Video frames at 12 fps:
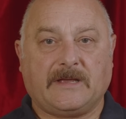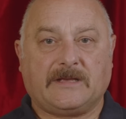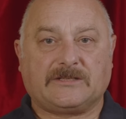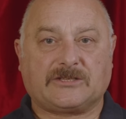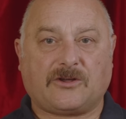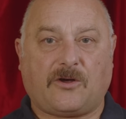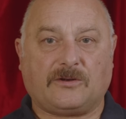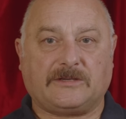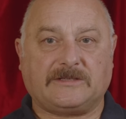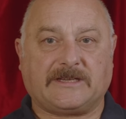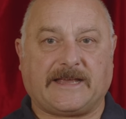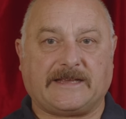
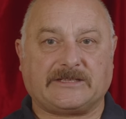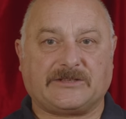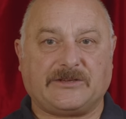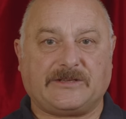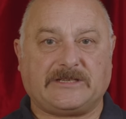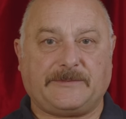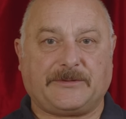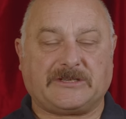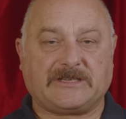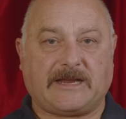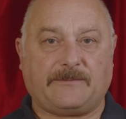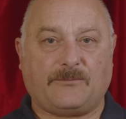Scotland gets
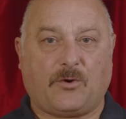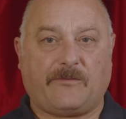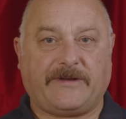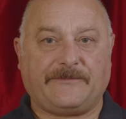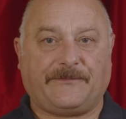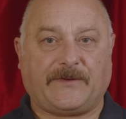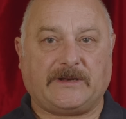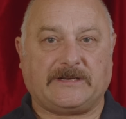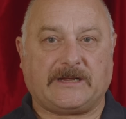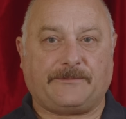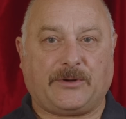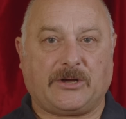30% more in
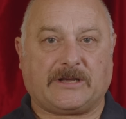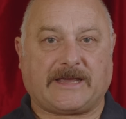funding per